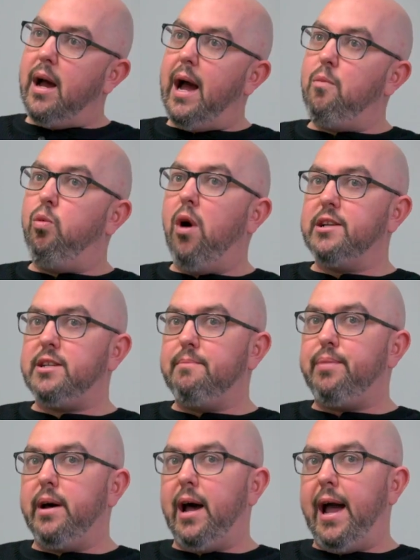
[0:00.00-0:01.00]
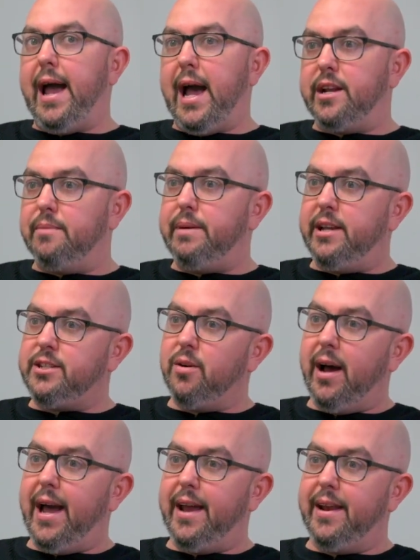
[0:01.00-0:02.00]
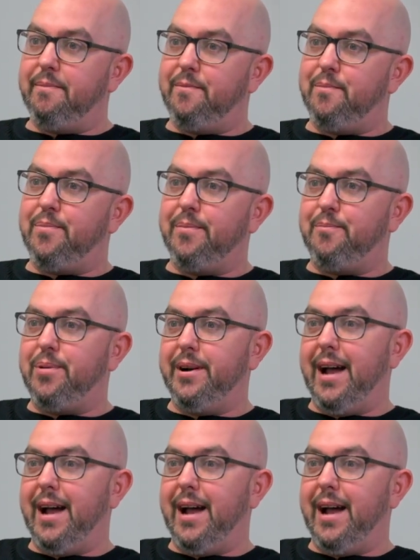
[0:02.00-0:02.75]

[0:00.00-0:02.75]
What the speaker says: I wasn't, but I had to be, so I had to put